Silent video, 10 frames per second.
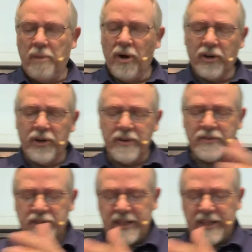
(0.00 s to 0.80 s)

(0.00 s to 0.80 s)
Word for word: Paul could have